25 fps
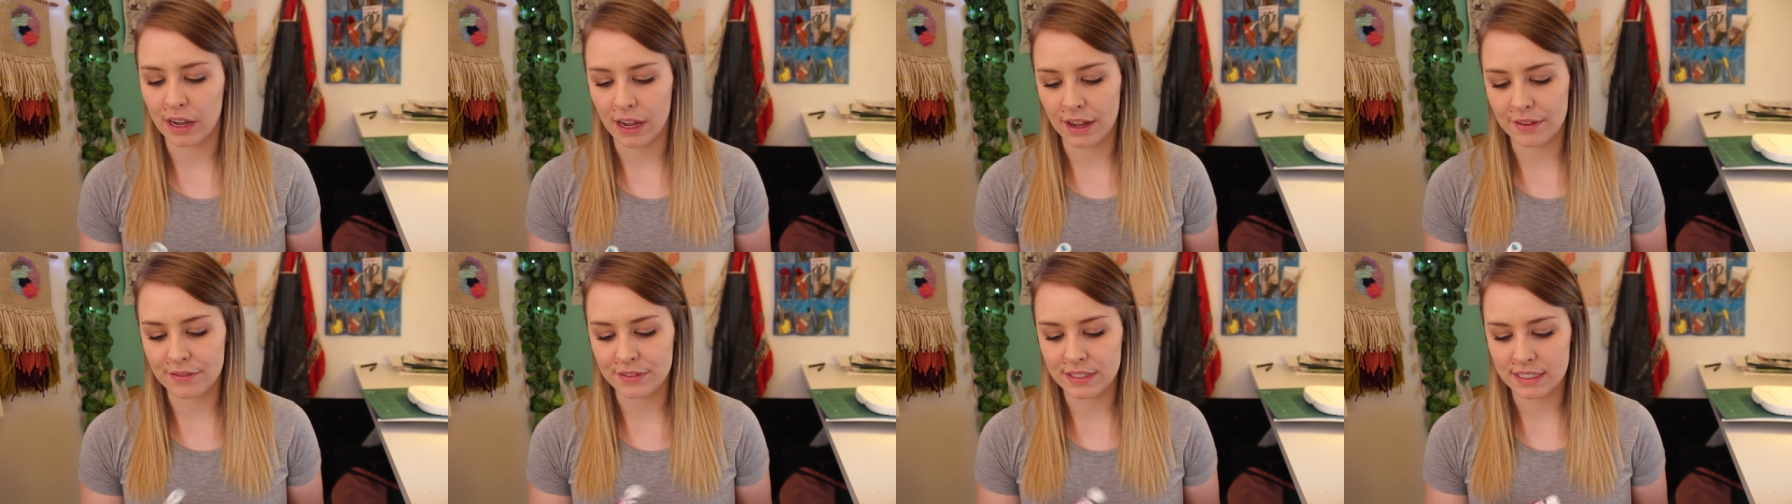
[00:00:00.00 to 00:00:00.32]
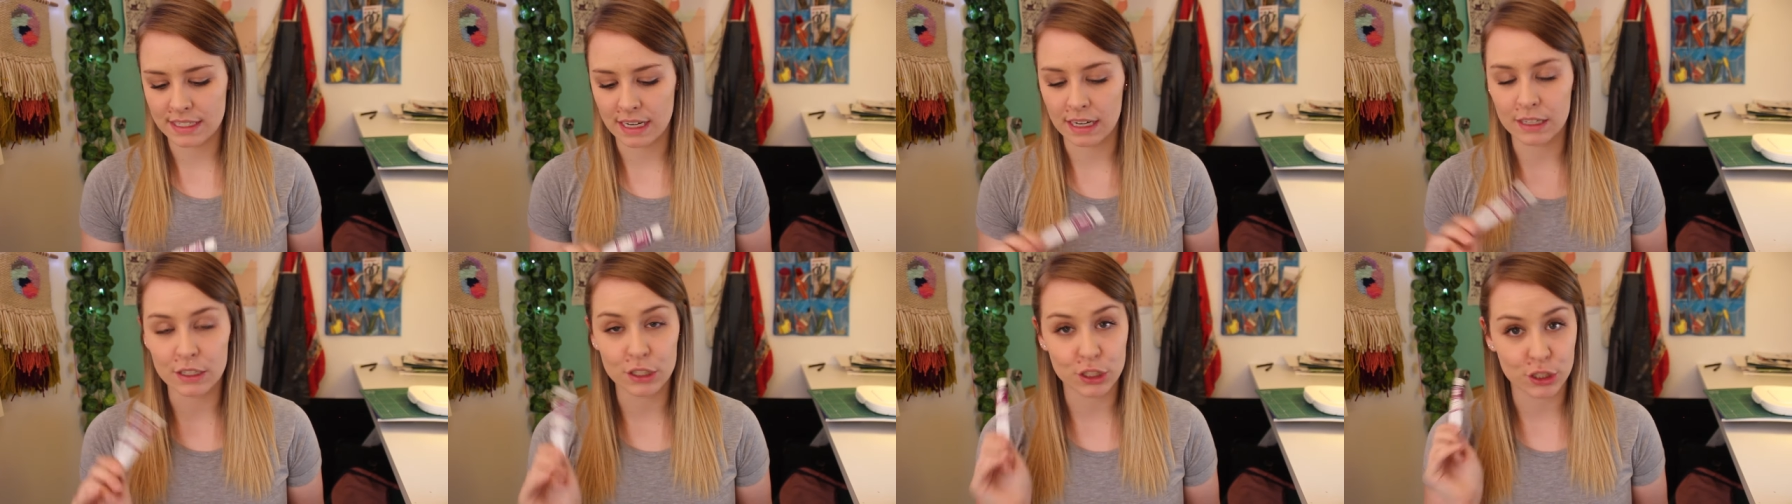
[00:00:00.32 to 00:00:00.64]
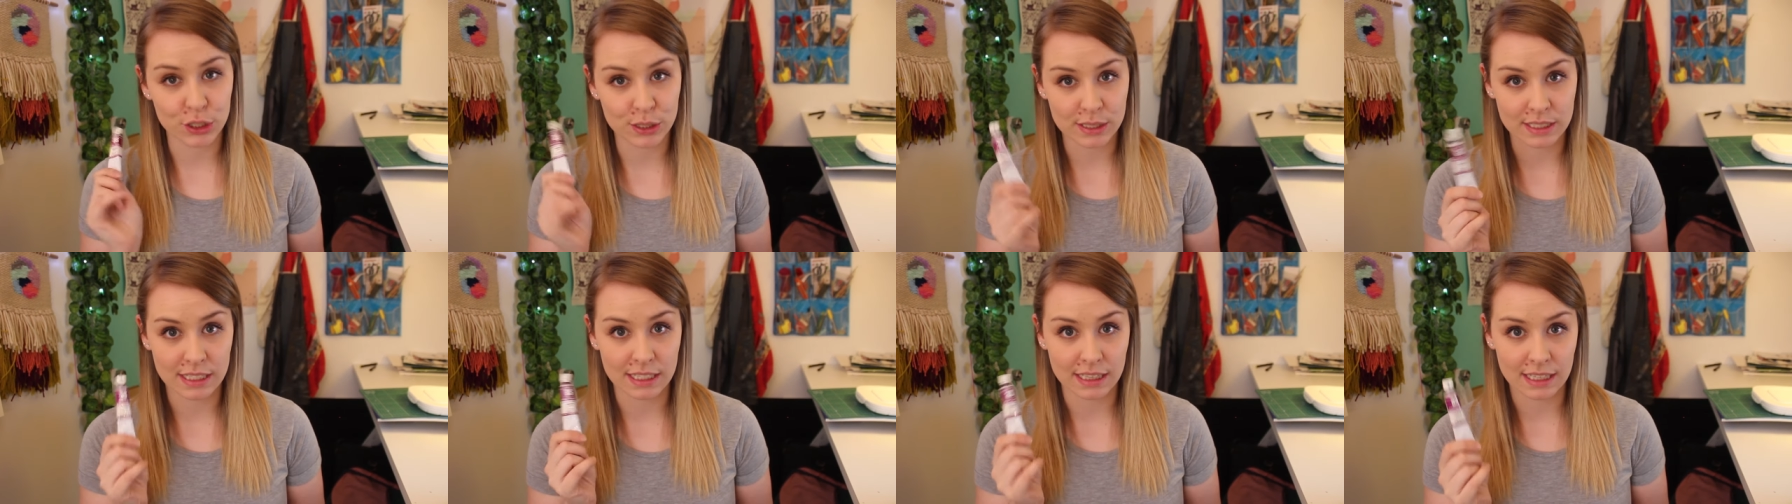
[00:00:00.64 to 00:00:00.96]
I've started
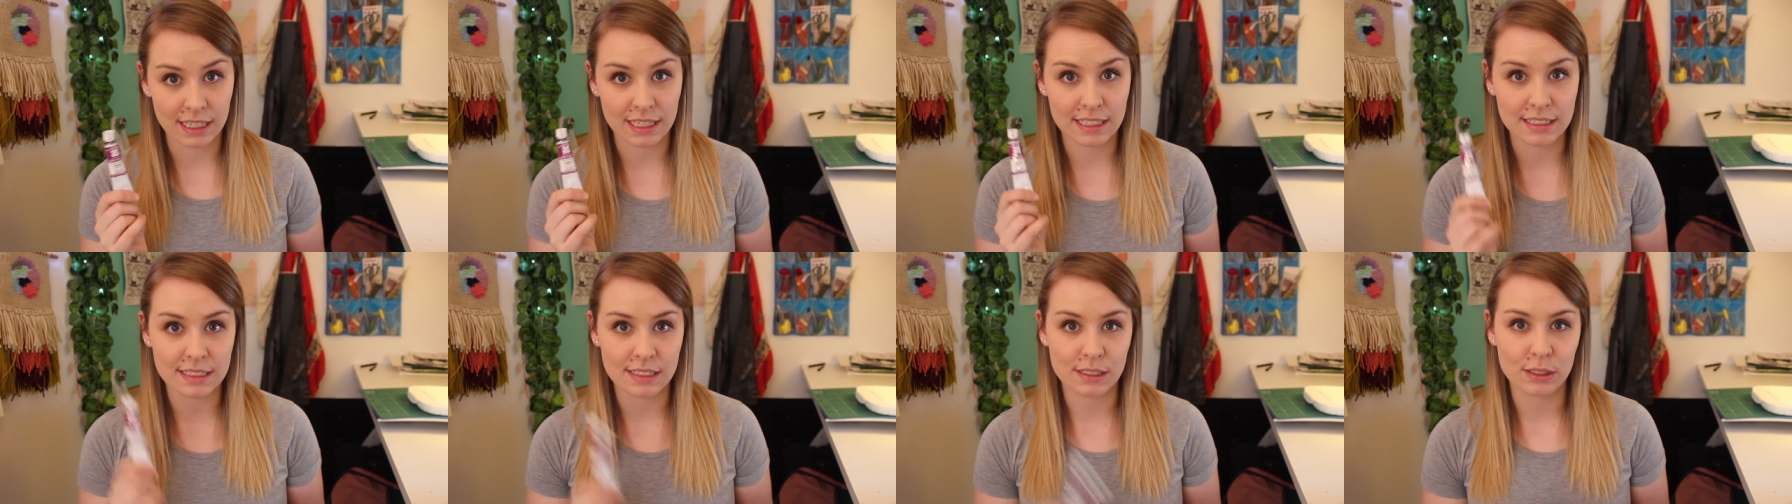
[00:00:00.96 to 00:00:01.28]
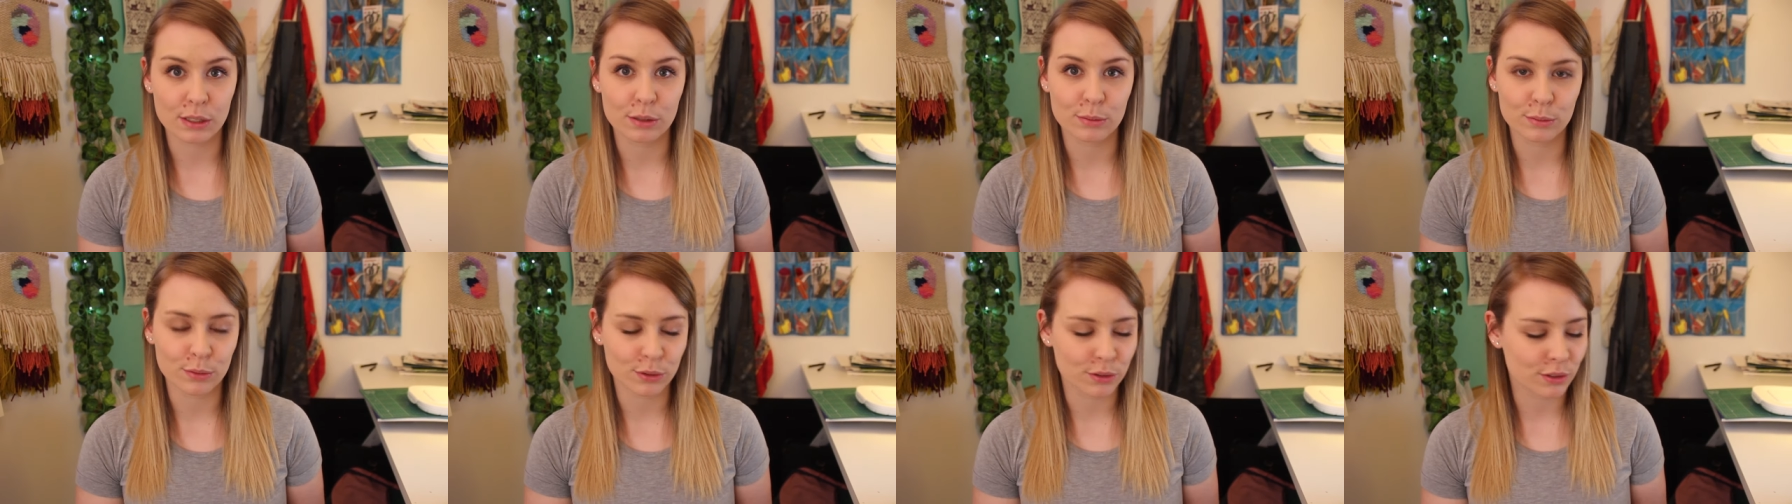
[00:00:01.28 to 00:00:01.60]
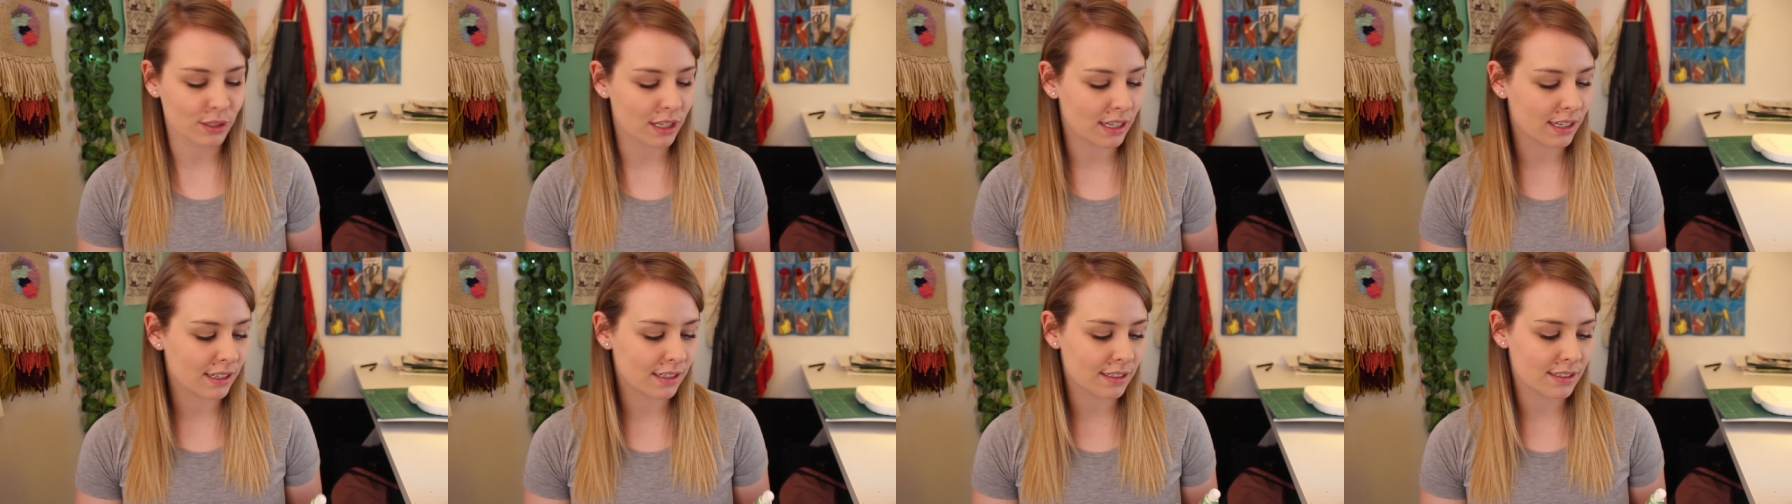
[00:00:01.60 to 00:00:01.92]
using these a lot more
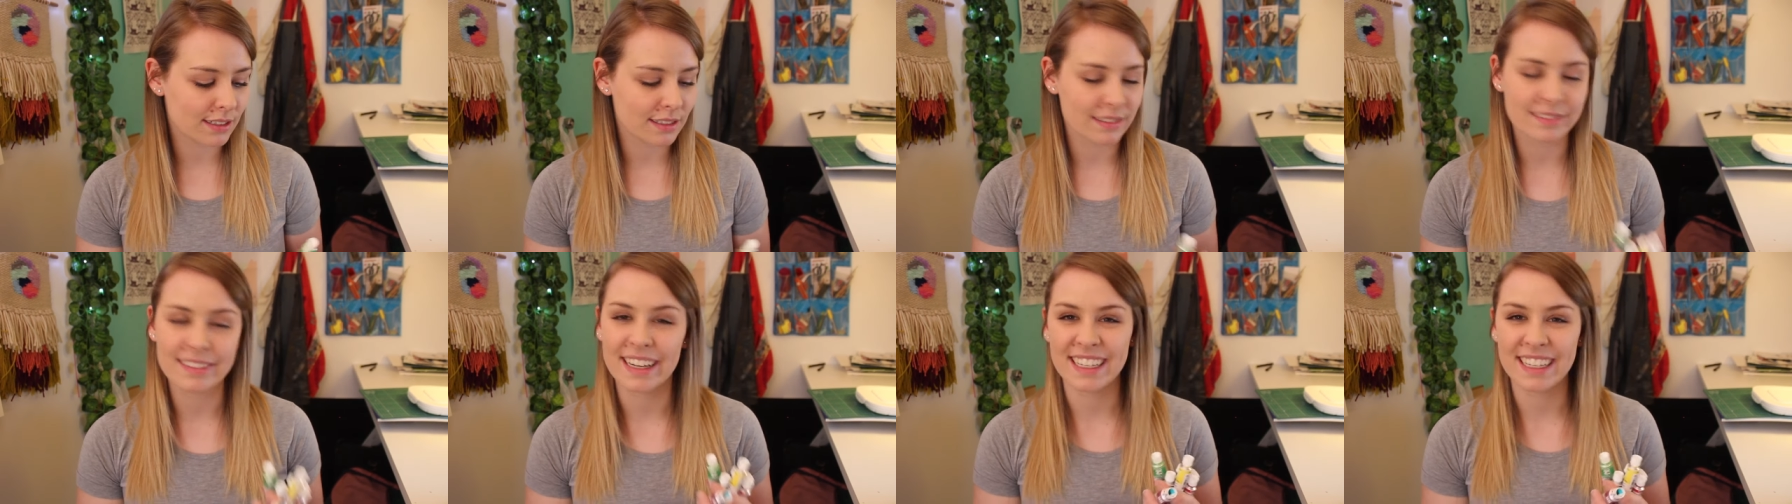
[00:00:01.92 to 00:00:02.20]
and